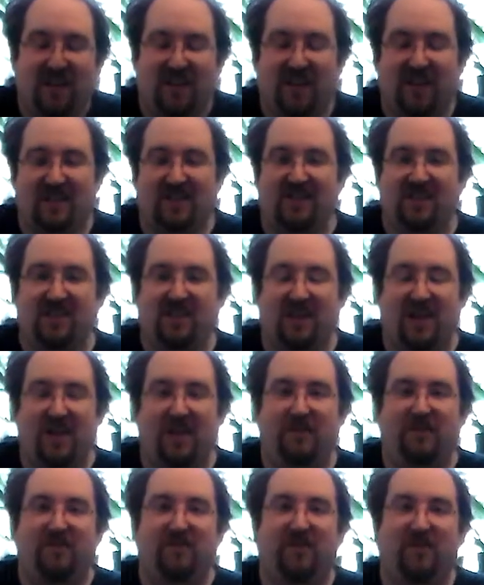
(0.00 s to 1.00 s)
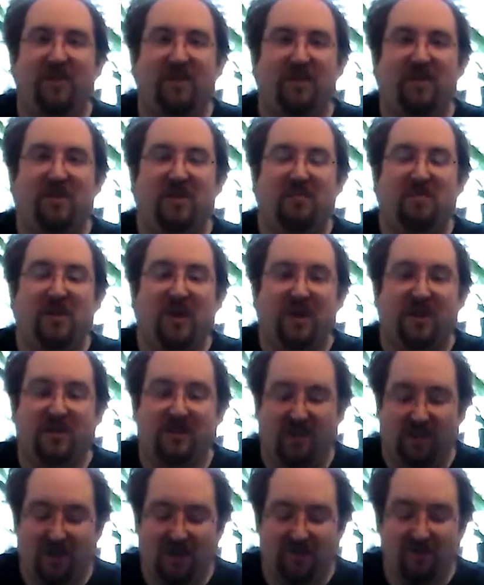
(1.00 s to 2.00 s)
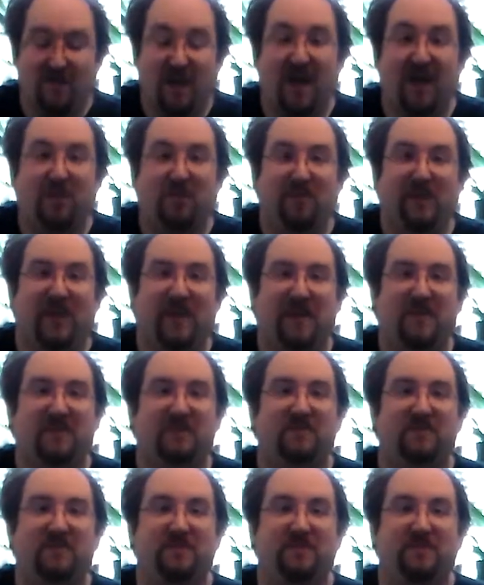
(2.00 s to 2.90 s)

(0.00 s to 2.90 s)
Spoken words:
It's time for another unboxing of BattleBin.